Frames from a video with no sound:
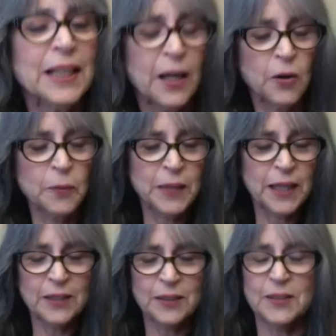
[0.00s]
I hope
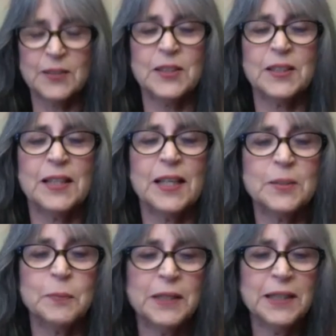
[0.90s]
that this
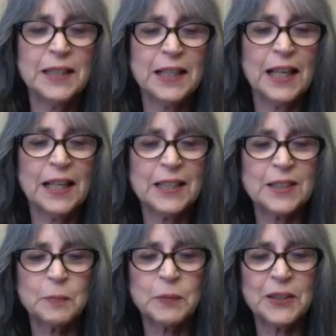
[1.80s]
has been an
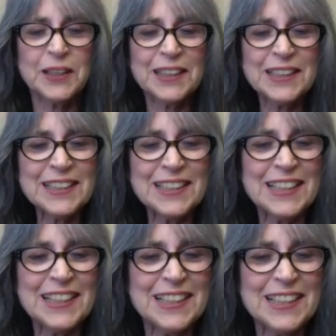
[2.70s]
experience
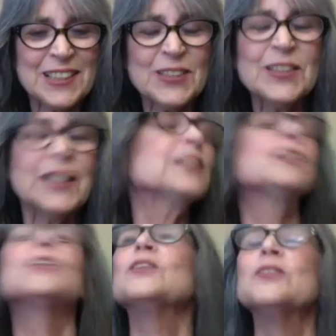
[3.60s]
to
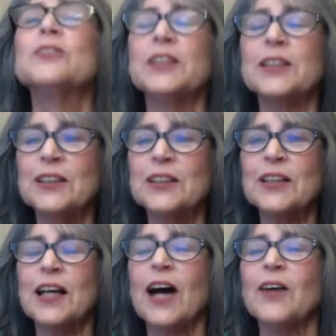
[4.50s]
let you
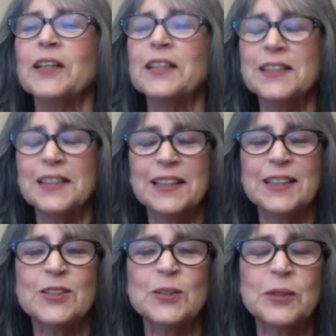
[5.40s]
feel how easy it
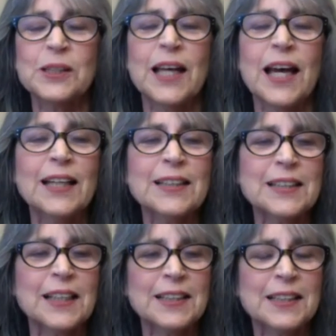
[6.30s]
is to relax
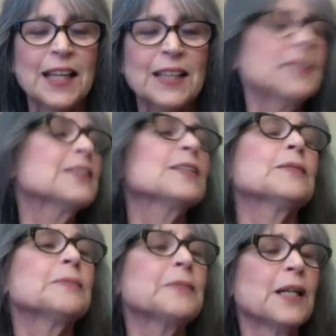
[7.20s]
and get
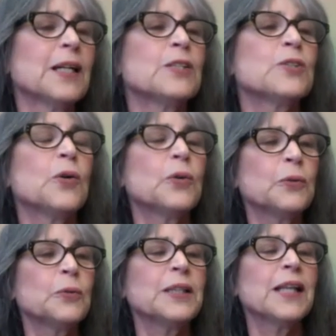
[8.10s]
some
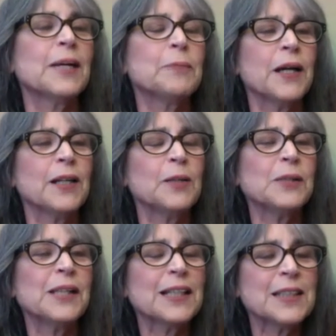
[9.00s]
total body
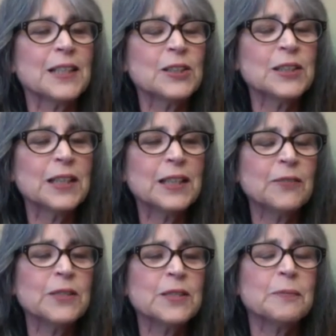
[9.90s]
relaxation and
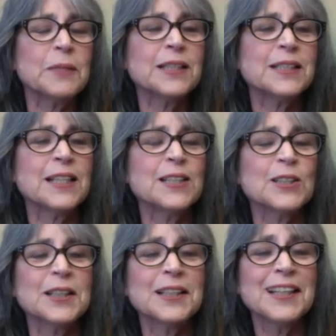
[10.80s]
even some
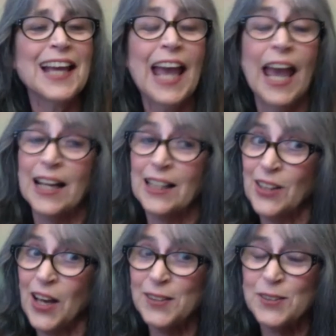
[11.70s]
meditation and a
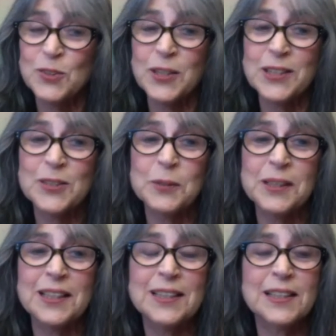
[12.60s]
lot of stress
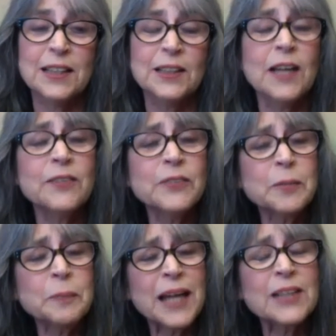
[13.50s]
release and a lot of
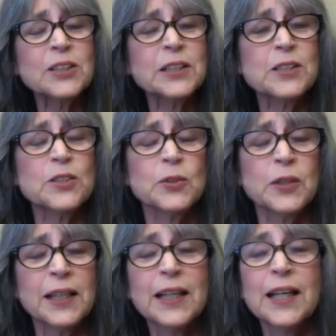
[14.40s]
compassion and
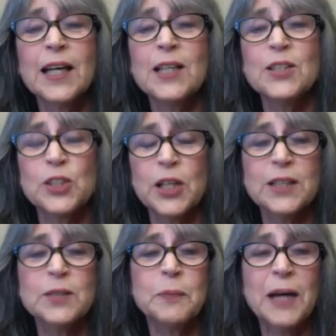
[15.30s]
joy
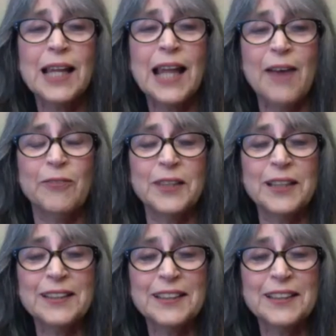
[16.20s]
just by laughing.